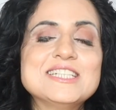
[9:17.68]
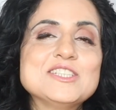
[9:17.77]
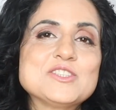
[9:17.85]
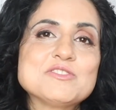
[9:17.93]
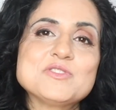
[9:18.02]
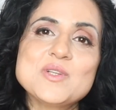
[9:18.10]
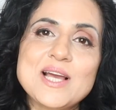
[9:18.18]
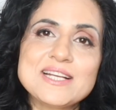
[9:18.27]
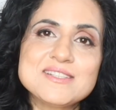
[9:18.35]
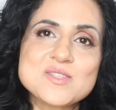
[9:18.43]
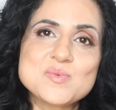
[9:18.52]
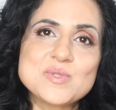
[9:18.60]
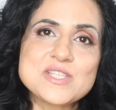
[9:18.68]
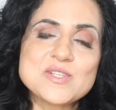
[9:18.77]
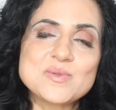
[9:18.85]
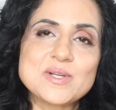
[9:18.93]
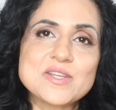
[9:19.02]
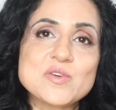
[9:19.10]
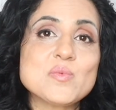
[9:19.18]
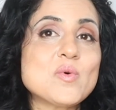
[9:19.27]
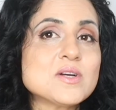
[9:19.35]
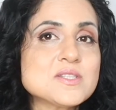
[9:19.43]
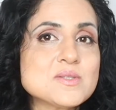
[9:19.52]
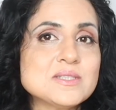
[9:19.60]
So if you like this video and you
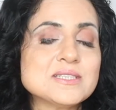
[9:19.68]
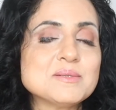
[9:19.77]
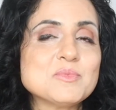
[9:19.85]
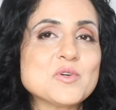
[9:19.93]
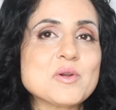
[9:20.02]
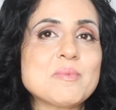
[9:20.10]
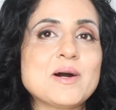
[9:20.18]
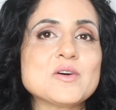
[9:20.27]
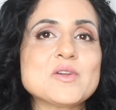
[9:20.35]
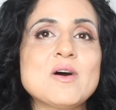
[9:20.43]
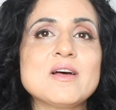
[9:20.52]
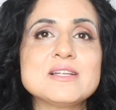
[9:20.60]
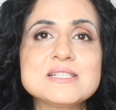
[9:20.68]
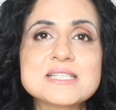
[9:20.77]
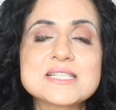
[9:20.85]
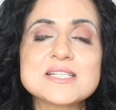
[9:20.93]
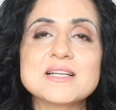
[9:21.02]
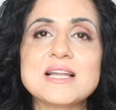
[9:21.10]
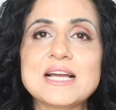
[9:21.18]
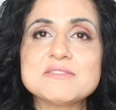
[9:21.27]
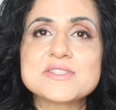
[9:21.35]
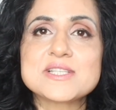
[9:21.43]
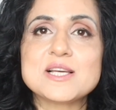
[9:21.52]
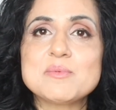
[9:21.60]
want to learn more about holistic
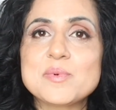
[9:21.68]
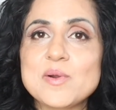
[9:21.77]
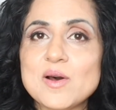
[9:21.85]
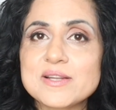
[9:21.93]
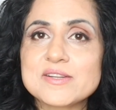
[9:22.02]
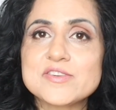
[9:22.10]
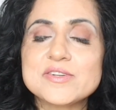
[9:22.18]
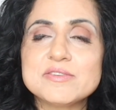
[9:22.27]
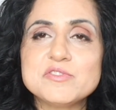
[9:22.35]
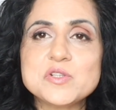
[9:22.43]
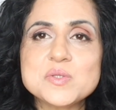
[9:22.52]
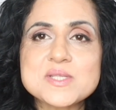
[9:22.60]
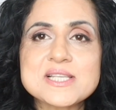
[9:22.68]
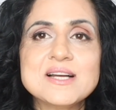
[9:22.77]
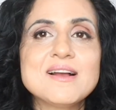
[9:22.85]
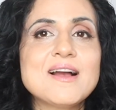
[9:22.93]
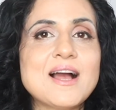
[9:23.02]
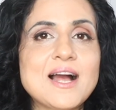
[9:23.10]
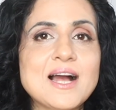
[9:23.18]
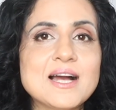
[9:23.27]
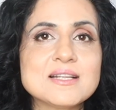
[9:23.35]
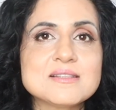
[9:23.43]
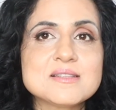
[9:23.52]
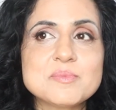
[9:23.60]
lifestyle product reviews
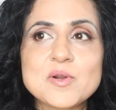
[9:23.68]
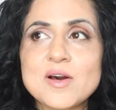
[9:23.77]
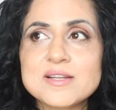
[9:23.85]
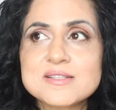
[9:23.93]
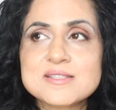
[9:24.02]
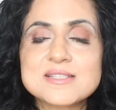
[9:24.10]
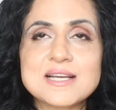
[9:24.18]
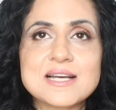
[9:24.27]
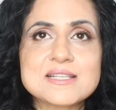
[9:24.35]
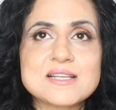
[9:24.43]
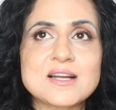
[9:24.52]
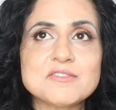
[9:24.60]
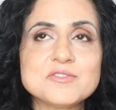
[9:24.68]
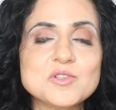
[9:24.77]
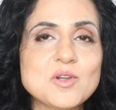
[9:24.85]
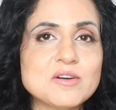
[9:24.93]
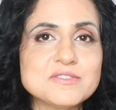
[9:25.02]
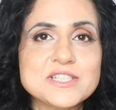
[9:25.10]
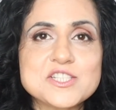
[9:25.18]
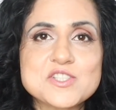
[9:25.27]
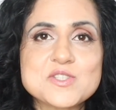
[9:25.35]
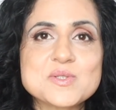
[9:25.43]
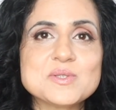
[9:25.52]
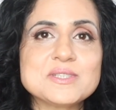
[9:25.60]
and the products that are full of
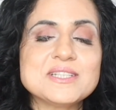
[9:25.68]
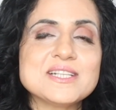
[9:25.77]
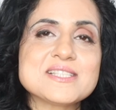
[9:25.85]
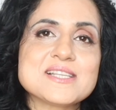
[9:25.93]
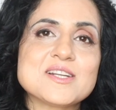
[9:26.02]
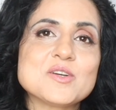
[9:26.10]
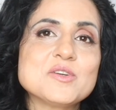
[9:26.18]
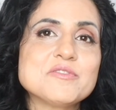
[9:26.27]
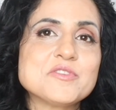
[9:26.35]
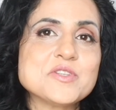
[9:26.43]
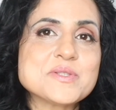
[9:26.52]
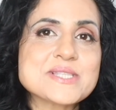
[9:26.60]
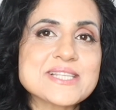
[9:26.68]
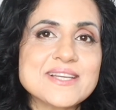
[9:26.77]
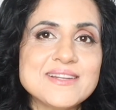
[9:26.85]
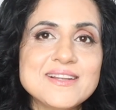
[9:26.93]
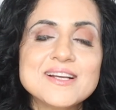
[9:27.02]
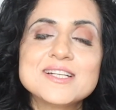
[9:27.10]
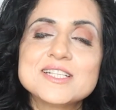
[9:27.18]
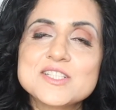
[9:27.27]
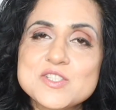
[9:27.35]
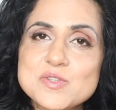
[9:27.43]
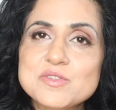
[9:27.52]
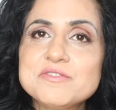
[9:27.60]
nature's goodness and are good for your skin,
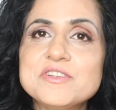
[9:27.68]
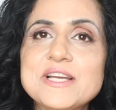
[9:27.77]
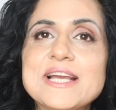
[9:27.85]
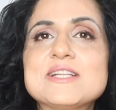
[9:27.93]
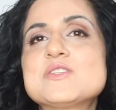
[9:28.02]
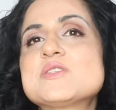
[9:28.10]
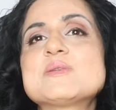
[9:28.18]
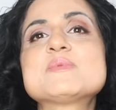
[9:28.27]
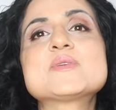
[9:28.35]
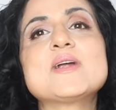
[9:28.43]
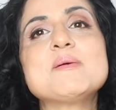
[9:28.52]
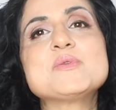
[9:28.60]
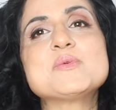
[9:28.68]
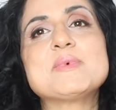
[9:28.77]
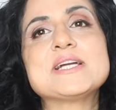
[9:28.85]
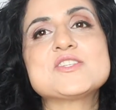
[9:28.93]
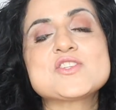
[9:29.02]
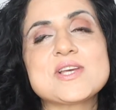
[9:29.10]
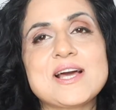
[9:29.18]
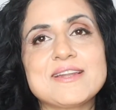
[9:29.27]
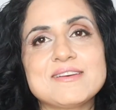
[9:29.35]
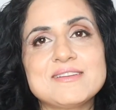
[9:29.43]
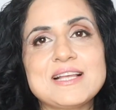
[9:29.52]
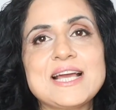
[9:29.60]
don't forget to subscribe to my
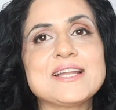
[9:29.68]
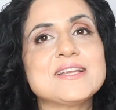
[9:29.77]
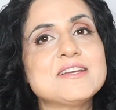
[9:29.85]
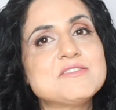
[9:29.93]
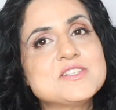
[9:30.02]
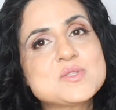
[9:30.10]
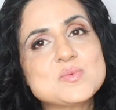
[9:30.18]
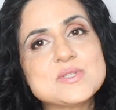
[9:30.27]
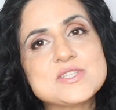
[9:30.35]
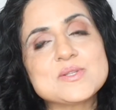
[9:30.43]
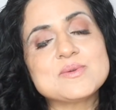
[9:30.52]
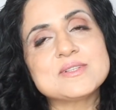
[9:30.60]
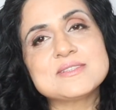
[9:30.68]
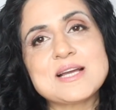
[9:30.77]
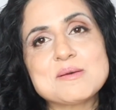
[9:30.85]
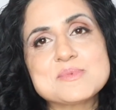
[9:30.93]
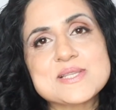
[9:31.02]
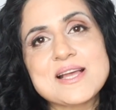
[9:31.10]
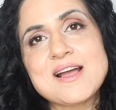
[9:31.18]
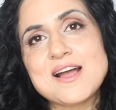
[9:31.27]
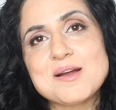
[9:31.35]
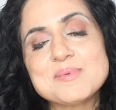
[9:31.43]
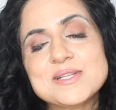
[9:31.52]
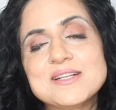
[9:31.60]
channel and give this video a thumbs
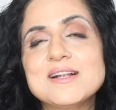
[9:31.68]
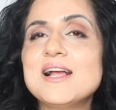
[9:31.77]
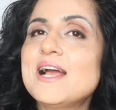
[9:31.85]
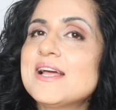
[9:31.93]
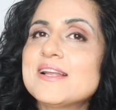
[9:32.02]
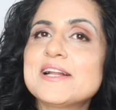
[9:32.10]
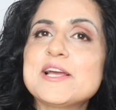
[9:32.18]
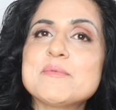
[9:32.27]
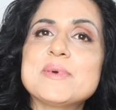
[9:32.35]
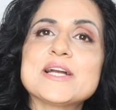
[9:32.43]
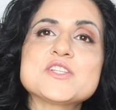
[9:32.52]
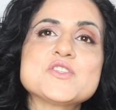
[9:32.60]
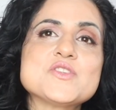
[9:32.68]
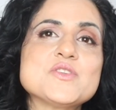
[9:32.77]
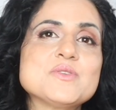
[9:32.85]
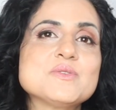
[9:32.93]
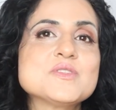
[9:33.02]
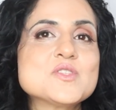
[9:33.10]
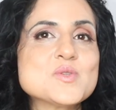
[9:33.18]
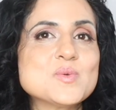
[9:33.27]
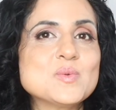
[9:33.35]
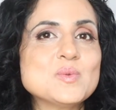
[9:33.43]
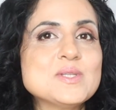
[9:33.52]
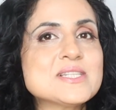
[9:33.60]
up, and I'll get back to you
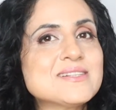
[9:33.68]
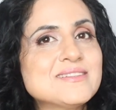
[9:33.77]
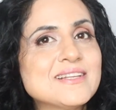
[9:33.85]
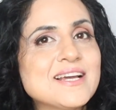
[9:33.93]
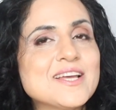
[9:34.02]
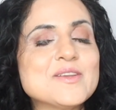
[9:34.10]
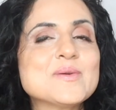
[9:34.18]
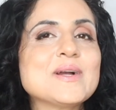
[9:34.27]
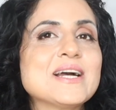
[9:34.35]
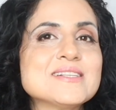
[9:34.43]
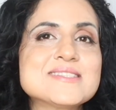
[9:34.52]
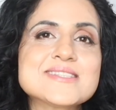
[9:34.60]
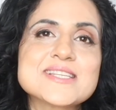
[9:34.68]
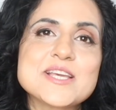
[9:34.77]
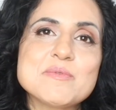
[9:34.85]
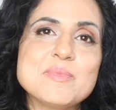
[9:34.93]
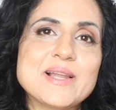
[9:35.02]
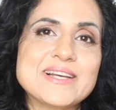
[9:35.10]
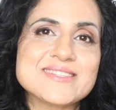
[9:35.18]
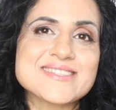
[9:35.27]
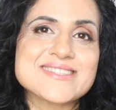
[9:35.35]
soon. Till then, you guys stay blessed.